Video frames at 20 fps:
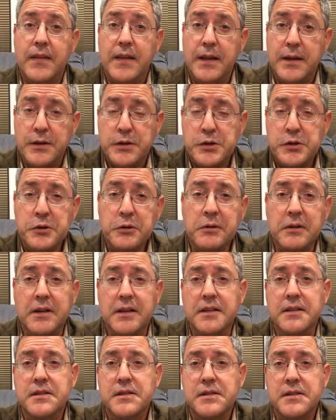the
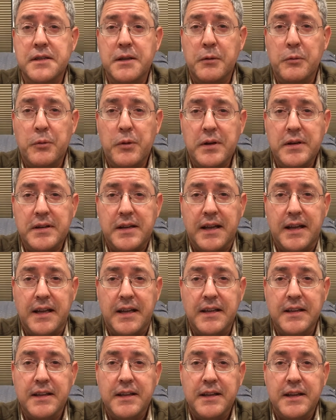assurance that one
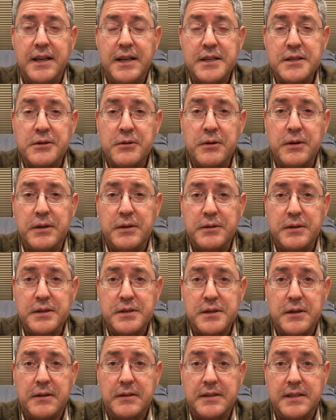day He's going to
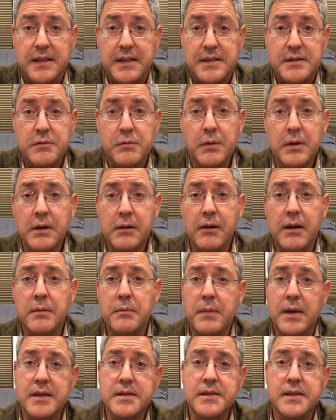exalt us. What a great
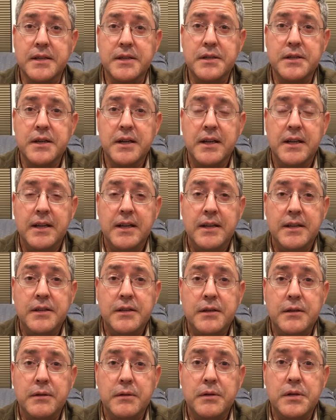message
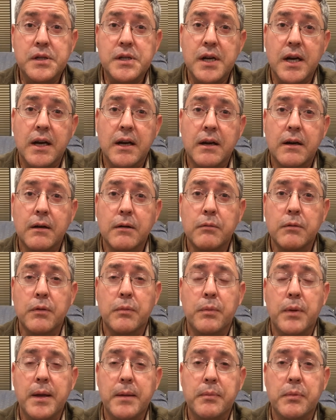to share with
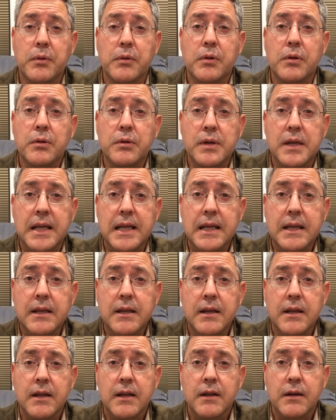people who need
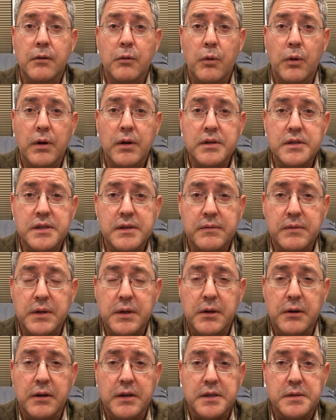words of
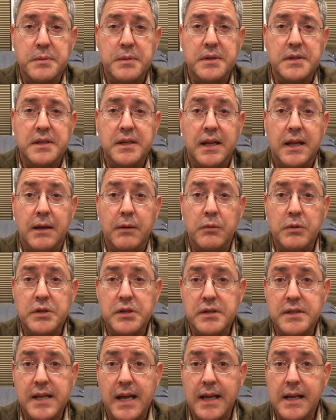encouragement today. Would
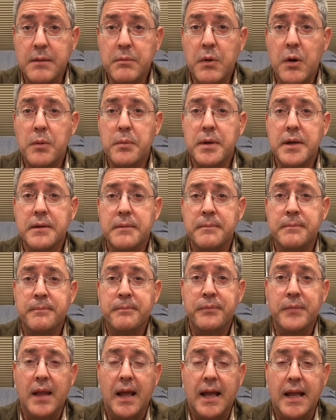you take a moment
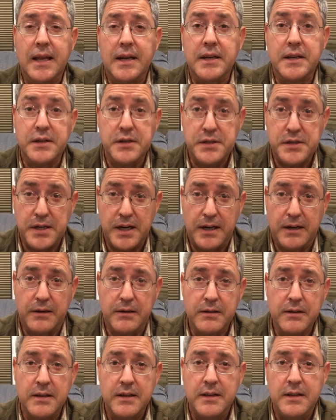and
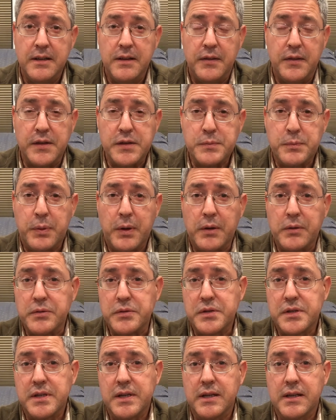share this
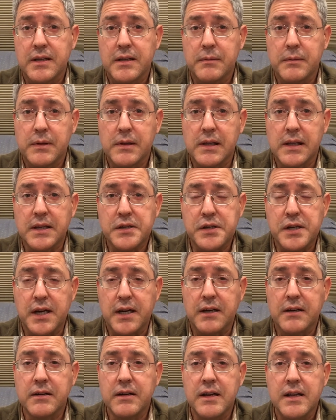post? Click
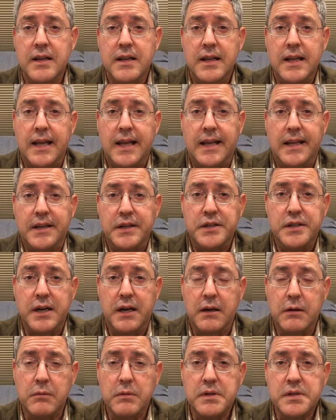share and
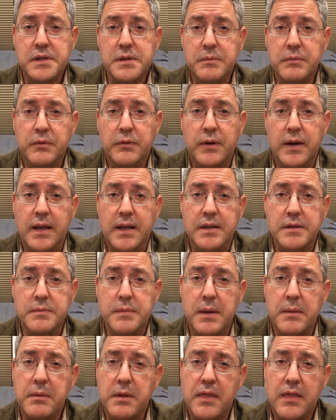share it with some friends.
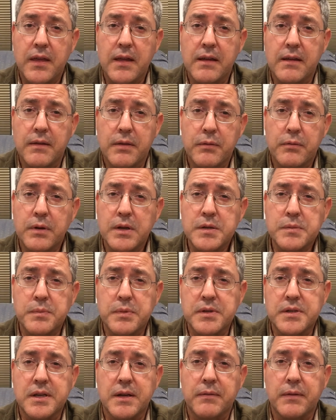Maybe think of three
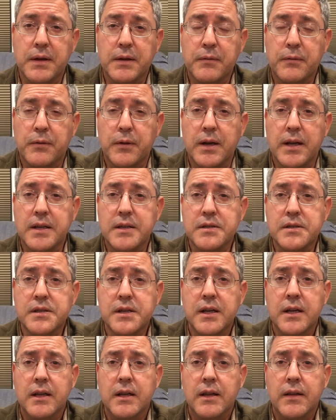specific friends
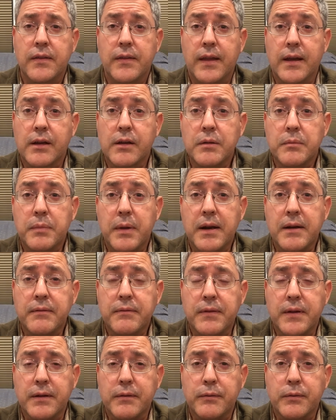that could
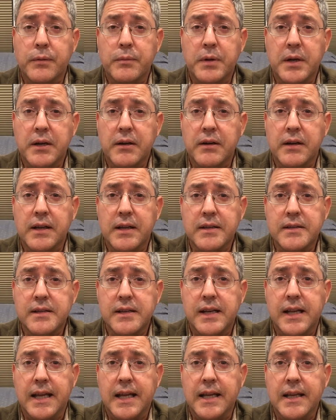benefit from hearing it
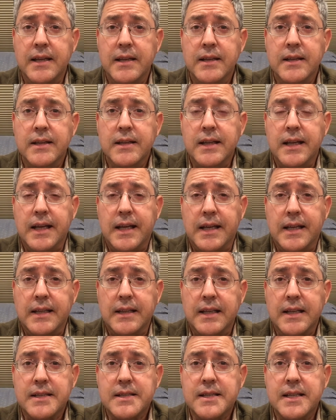today.
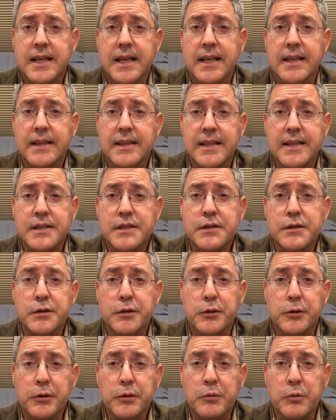And let's get this
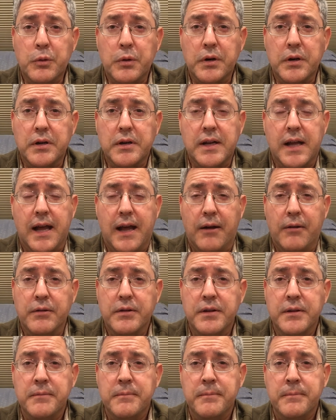good word
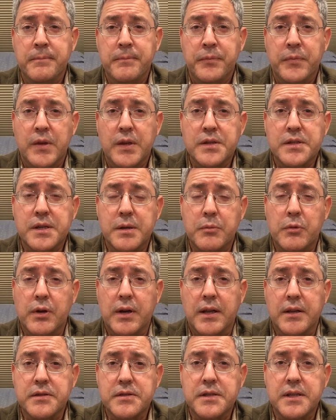out to someone
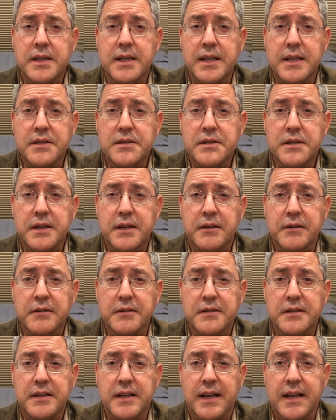else that needs to hear
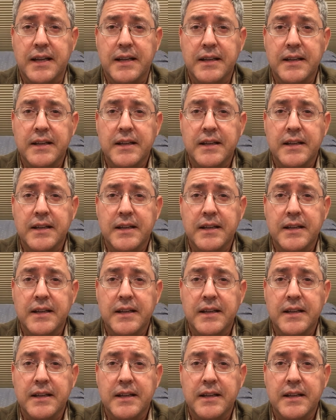it today.